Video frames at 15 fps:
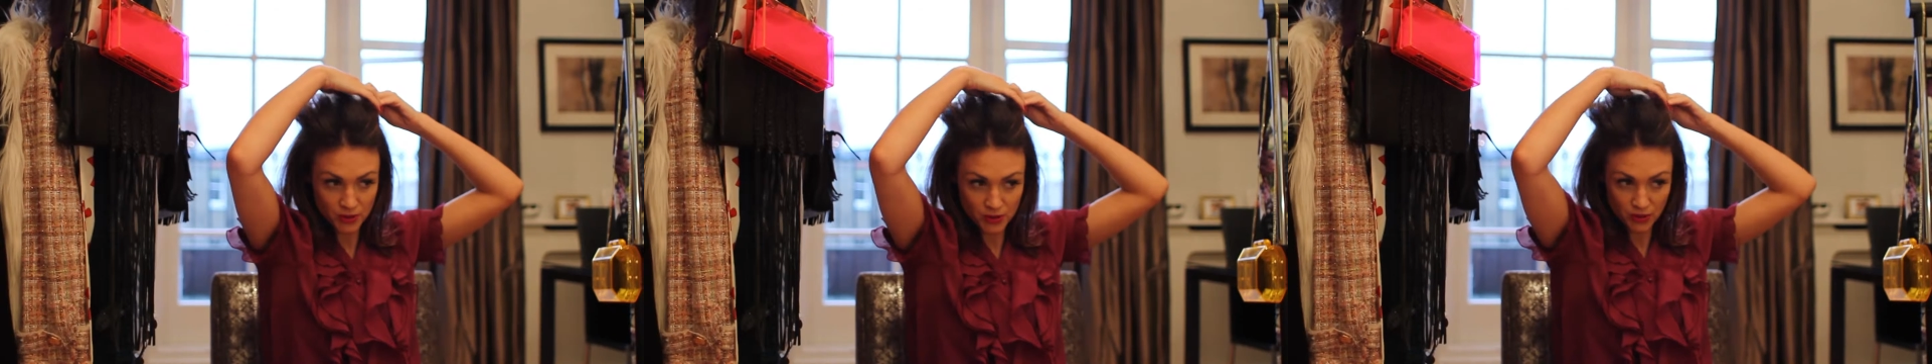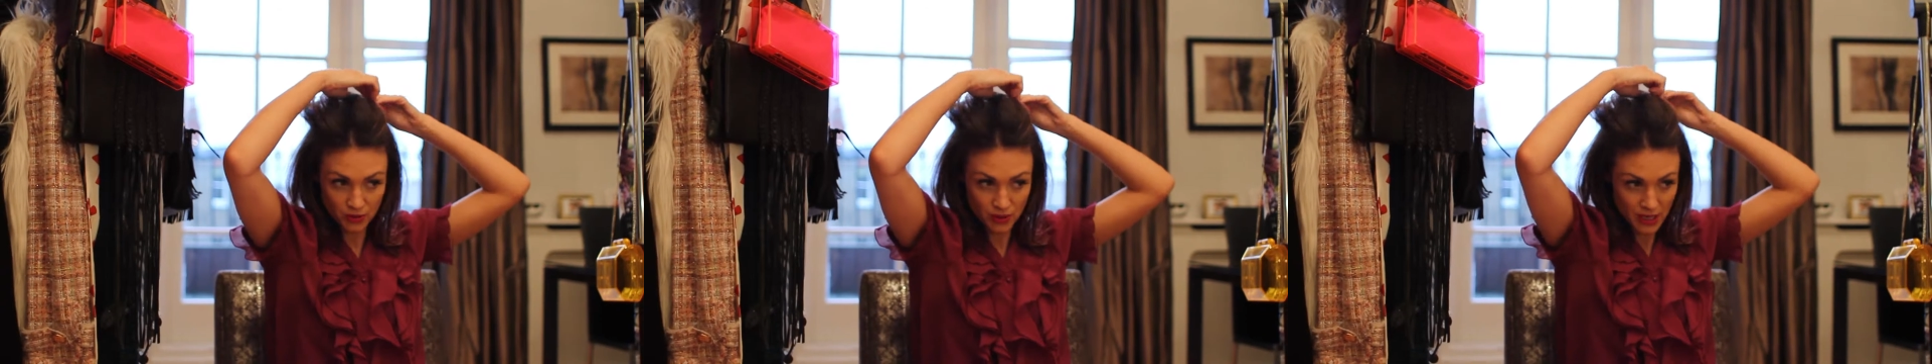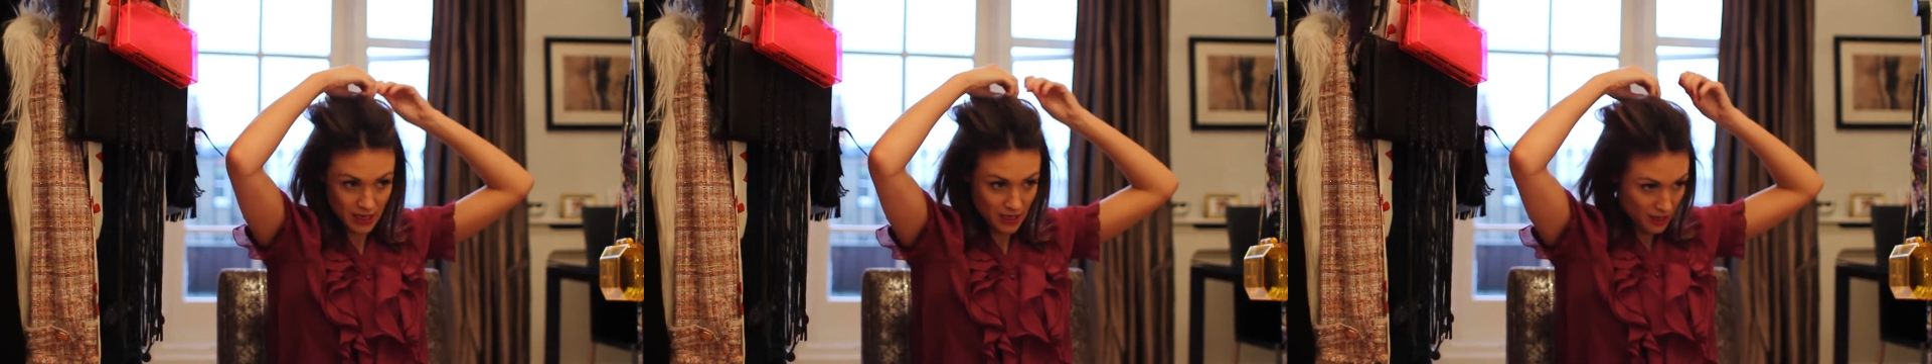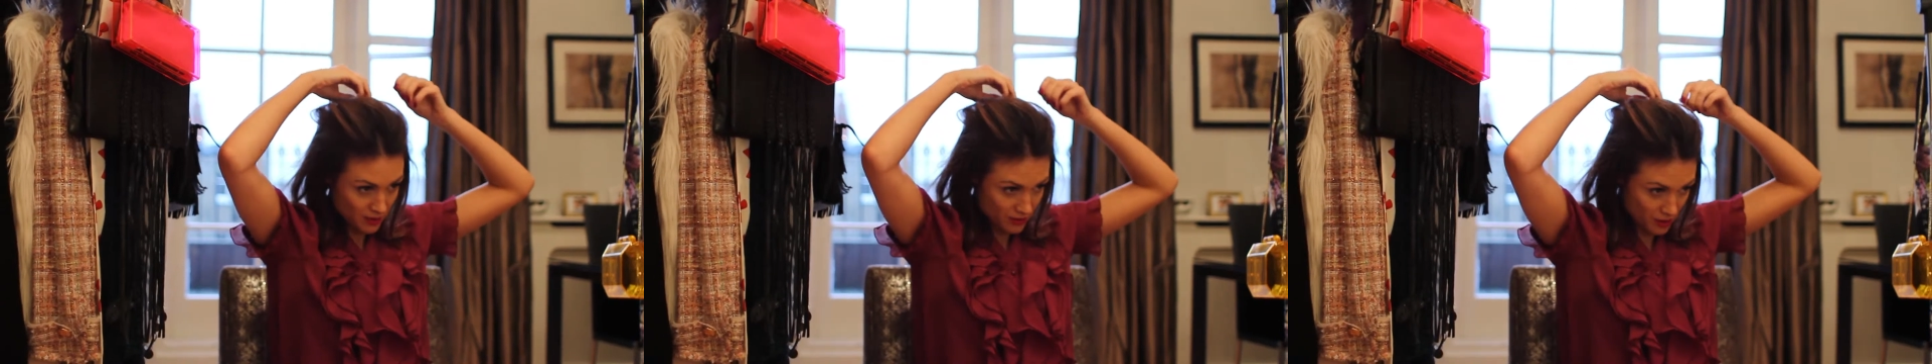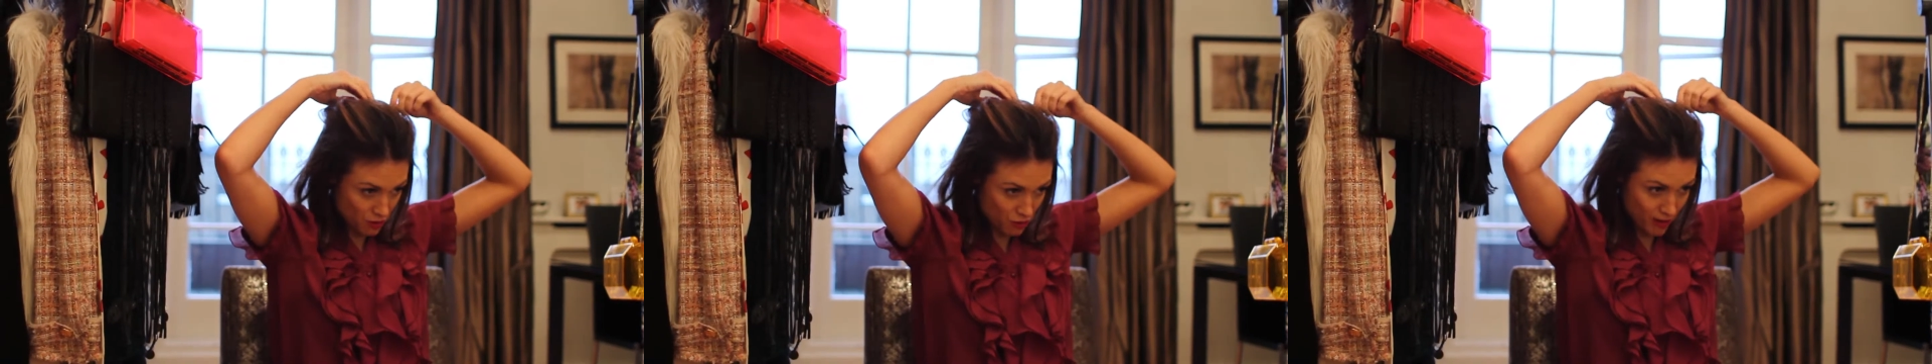So
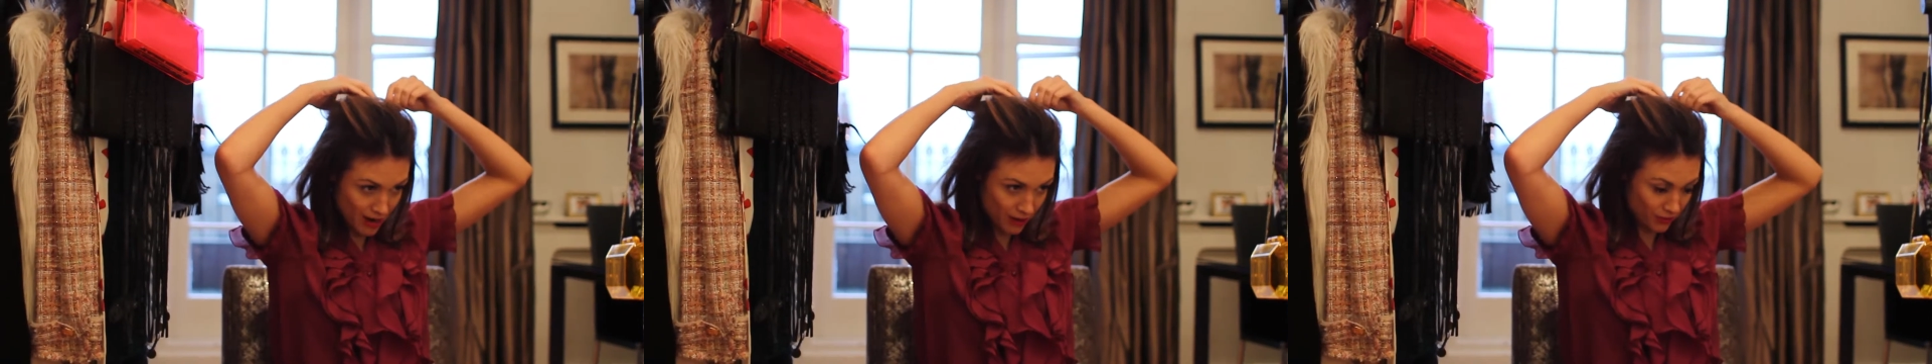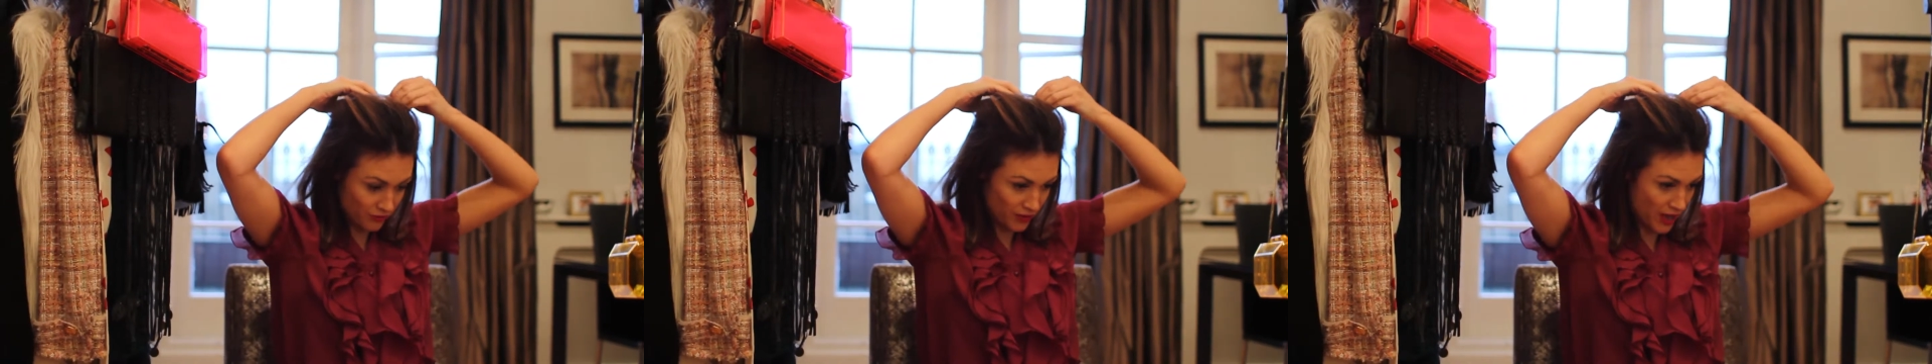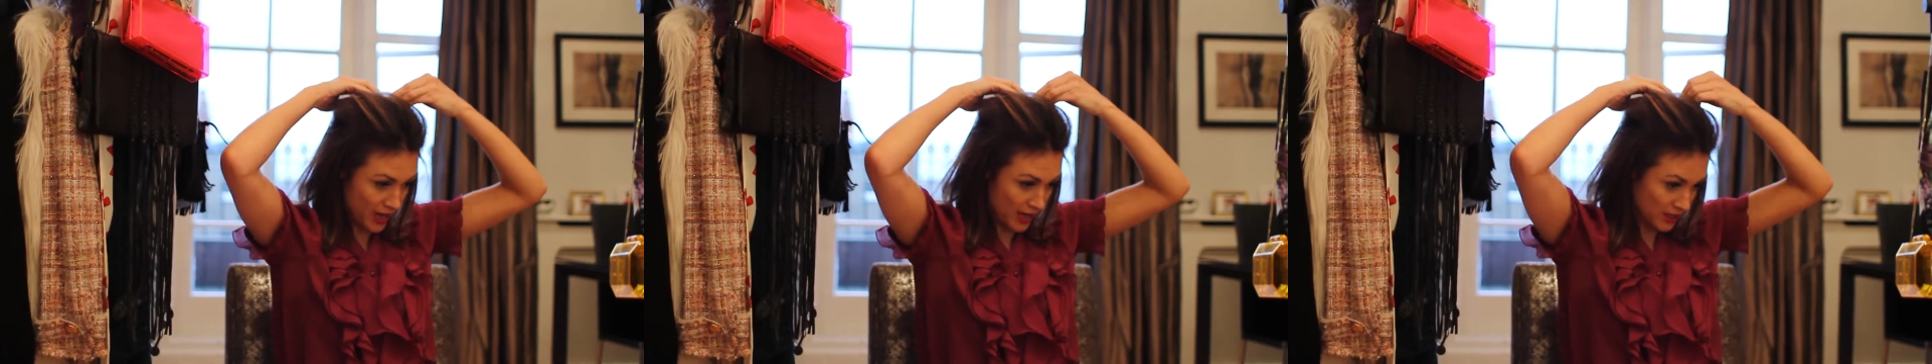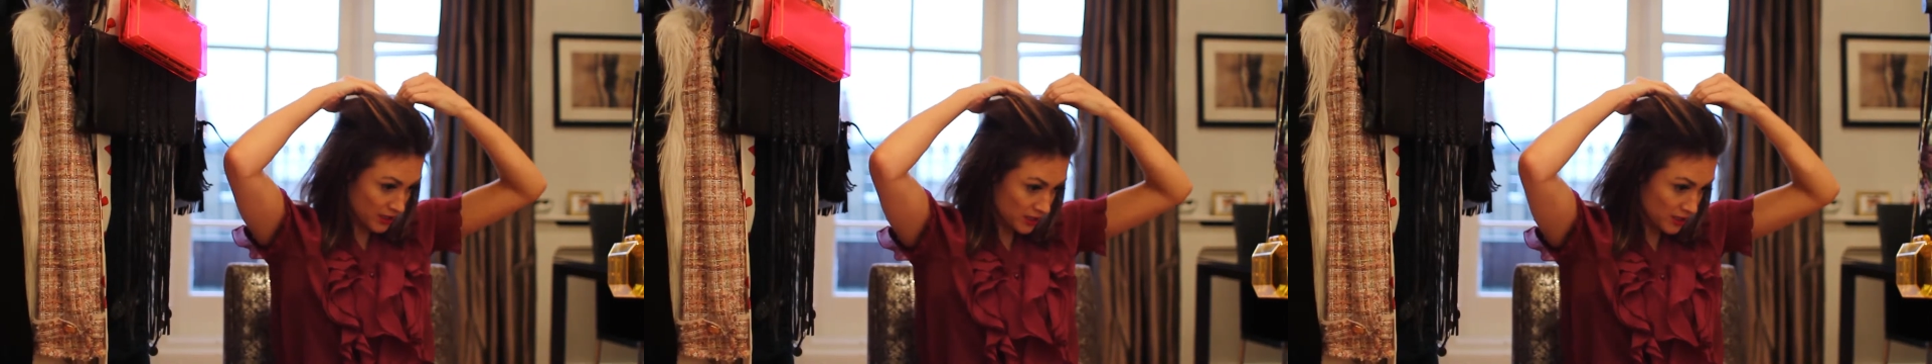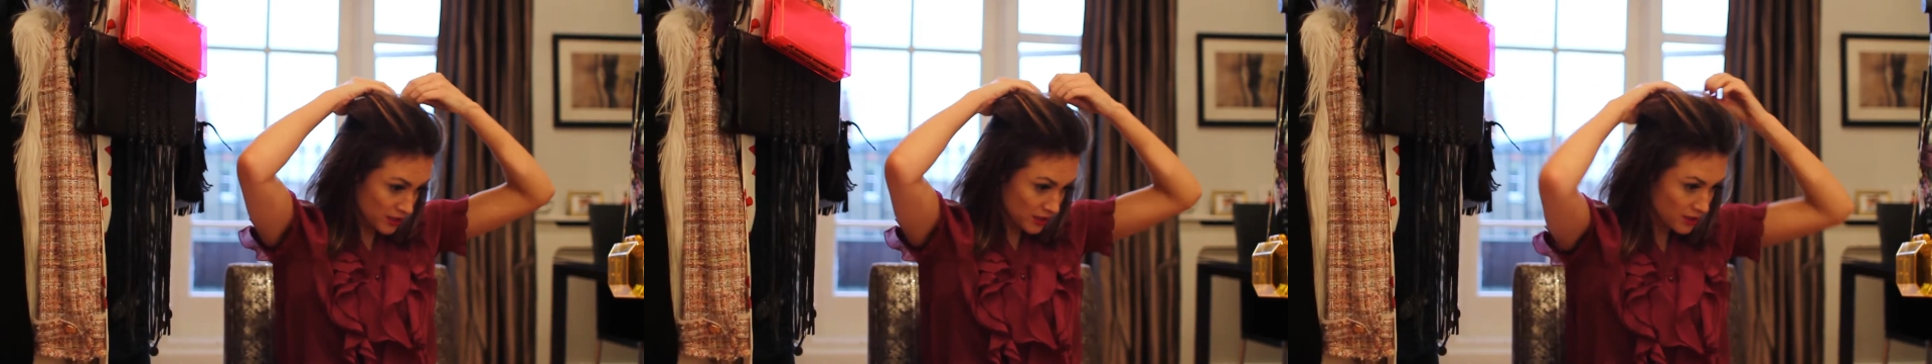the crown of your
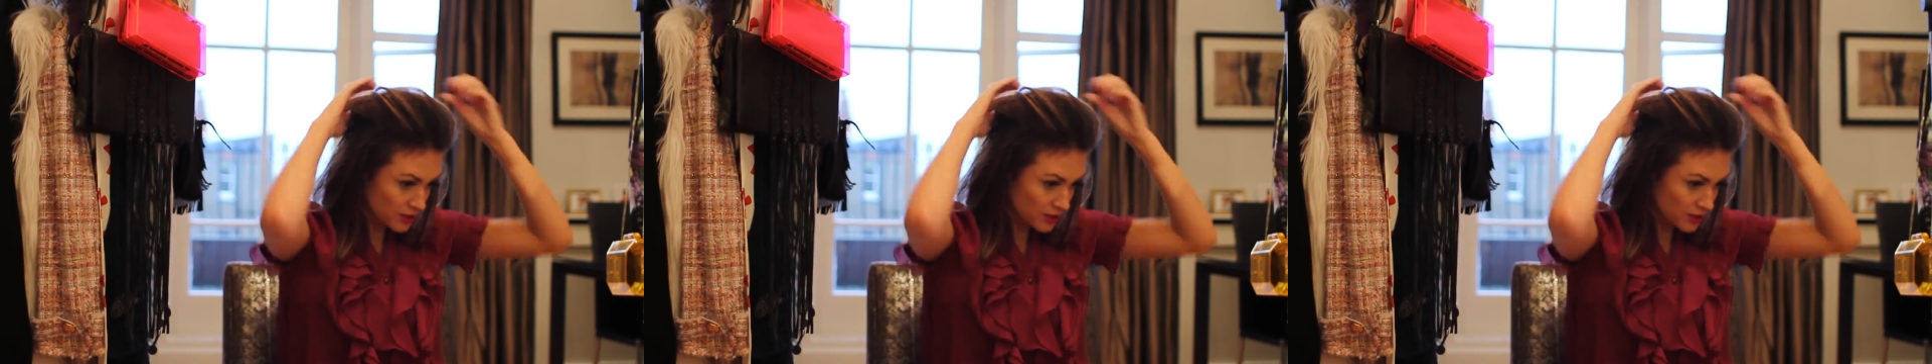head,